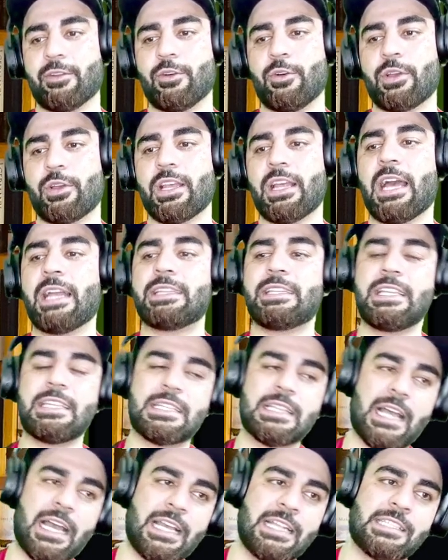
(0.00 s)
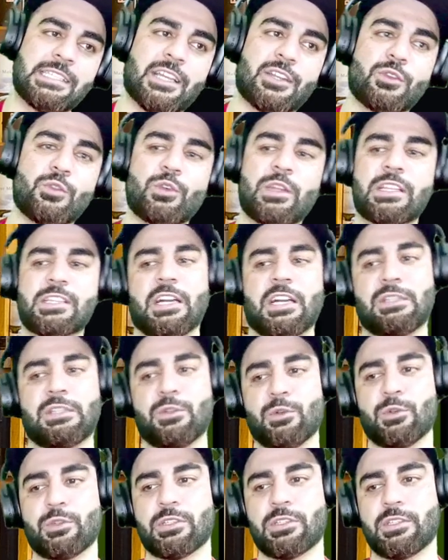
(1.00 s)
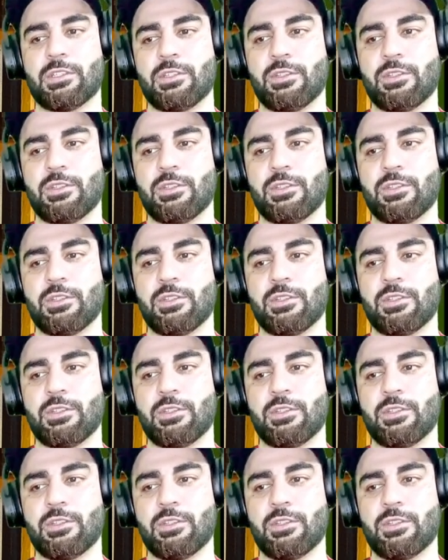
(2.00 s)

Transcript: Okay, and these lines are known as contours.